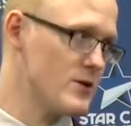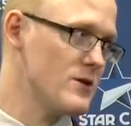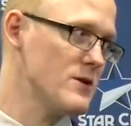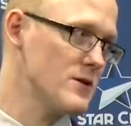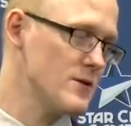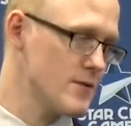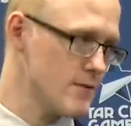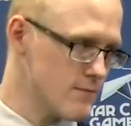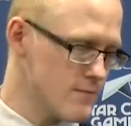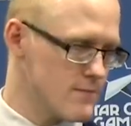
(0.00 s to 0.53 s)

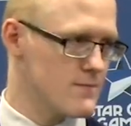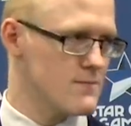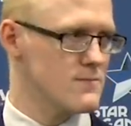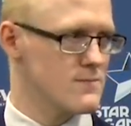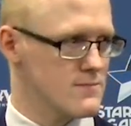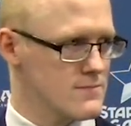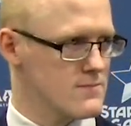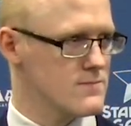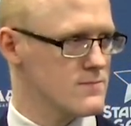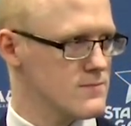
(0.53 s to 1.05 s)

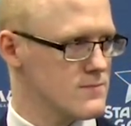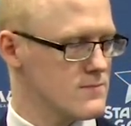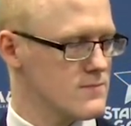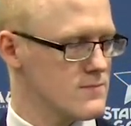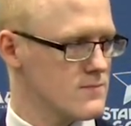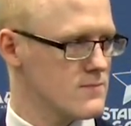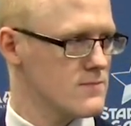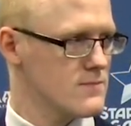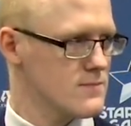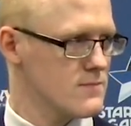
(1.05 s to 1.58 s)

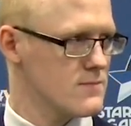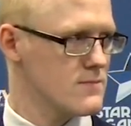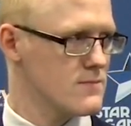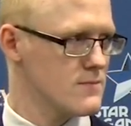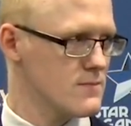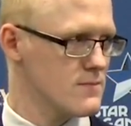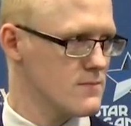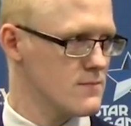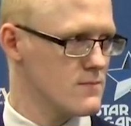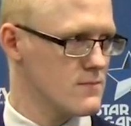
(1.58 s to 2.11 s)

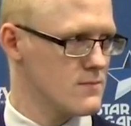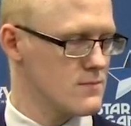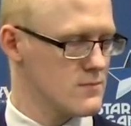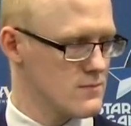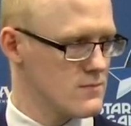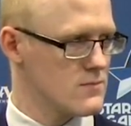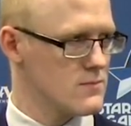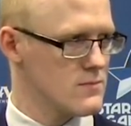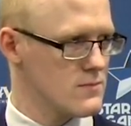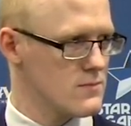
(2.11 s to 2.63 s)

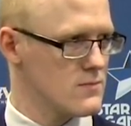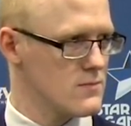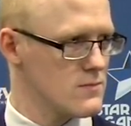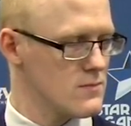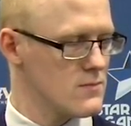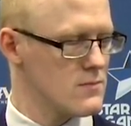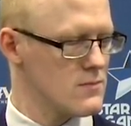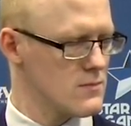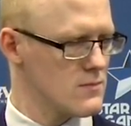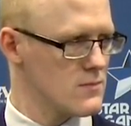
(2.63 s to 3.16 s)

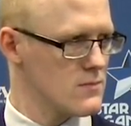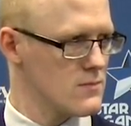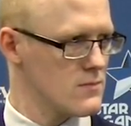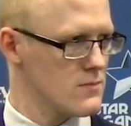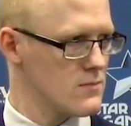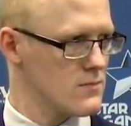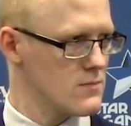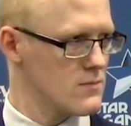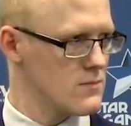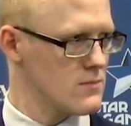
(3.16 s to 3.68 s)

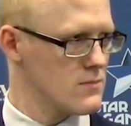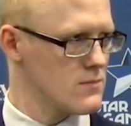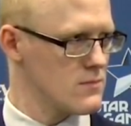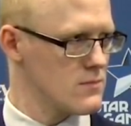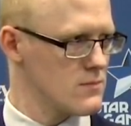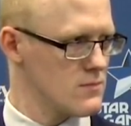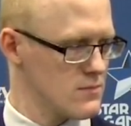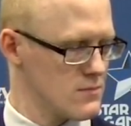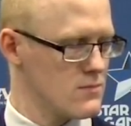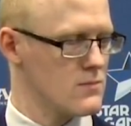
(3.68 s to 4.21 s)

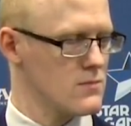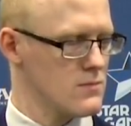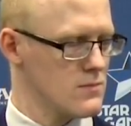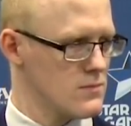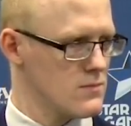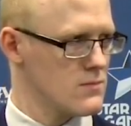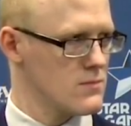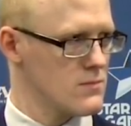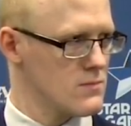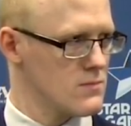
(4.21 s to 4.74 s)

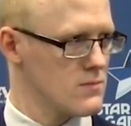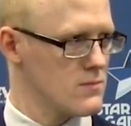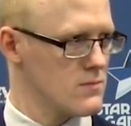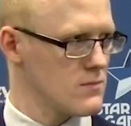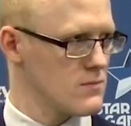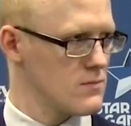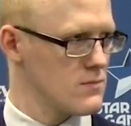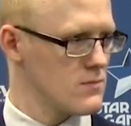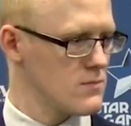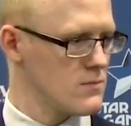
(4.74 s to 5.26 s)

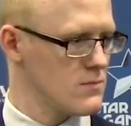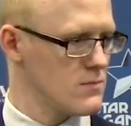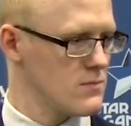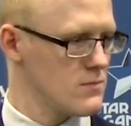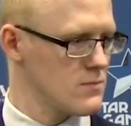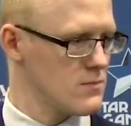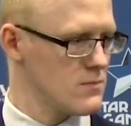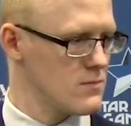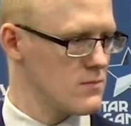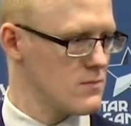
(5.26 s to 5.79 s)

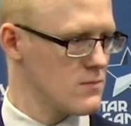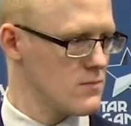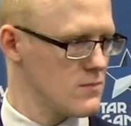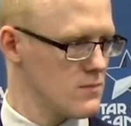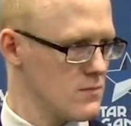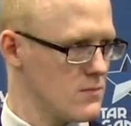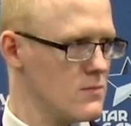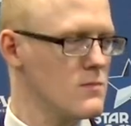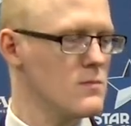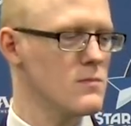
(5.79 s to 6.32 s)

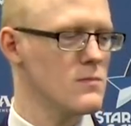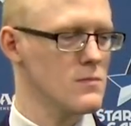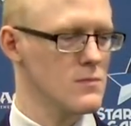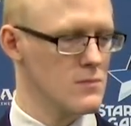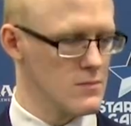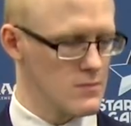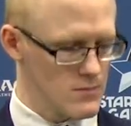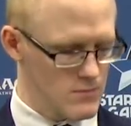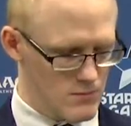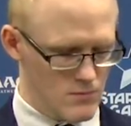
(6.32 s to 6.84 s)

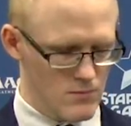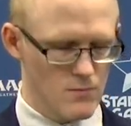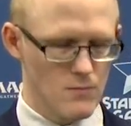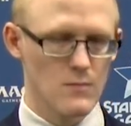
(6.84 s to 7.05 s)
This person isn't speaking.